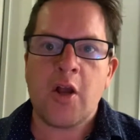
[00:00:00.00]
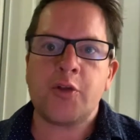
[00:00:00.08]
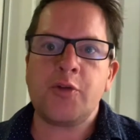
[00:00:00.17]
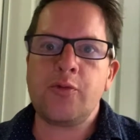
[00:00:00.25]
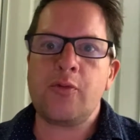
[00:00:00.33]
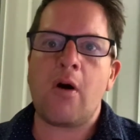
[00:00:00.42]

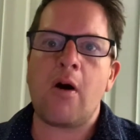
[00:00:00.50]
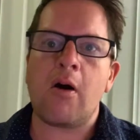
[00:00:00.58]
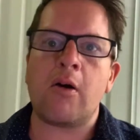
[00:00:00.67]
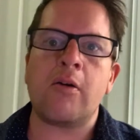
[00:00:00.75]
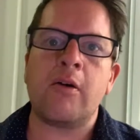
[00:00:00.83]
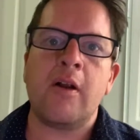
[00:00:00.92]
You
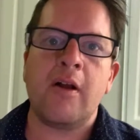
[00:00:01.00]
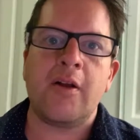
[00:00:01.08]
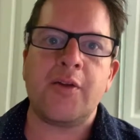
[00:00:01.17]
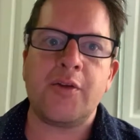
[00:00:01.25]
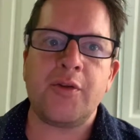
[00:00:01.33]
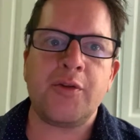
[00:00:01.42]
are
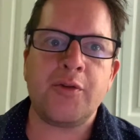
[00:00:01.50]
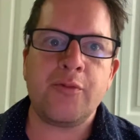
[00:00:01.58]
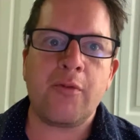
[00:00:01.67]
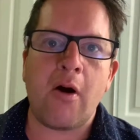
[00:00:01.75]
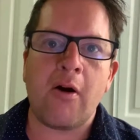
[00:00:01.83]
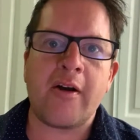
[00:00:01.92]

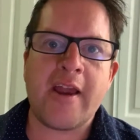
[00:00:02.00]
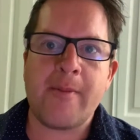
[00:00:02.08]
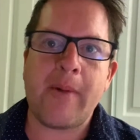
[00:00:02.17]
a